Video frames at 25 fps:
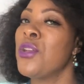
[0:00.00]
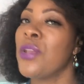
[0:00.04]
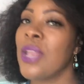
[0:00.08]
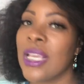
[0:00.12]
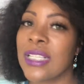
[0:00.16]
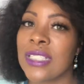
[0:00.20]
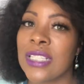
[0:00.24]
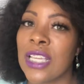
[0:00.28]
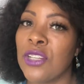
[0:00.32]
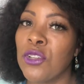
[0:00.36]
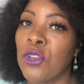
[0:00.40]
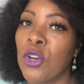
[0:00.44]

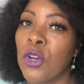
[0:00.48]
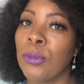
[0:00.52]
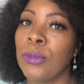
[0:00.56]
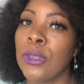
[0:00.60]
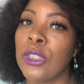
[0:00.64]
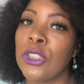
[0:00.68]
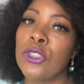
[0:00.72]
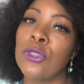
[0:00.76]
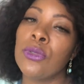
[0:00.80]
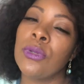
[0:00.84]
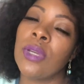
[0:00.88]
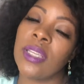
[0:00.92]
as I
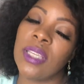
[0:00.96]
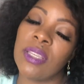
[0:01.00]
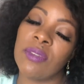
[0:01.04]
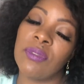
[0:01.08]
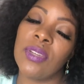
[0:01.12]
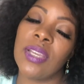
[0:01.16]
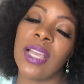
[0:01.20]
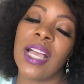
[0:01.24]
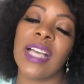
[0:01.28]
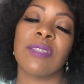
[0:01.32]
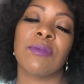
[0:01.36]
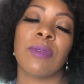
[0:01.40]
normally do and
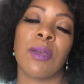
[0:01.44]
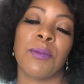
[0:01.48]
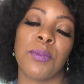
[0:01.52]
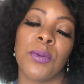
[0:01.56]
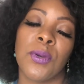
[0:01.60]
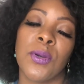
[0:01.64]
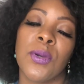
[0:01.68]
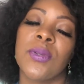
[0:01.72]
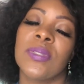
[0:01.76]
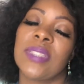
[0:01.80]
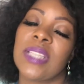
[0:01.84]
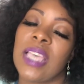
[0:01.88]
give you guys my
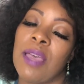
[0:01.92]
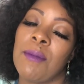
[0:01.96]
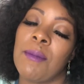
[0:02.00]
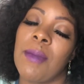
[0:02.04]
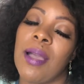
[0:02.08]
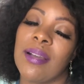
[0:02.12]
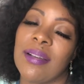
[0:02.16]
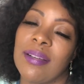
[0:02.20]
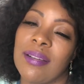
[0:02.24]
pros and my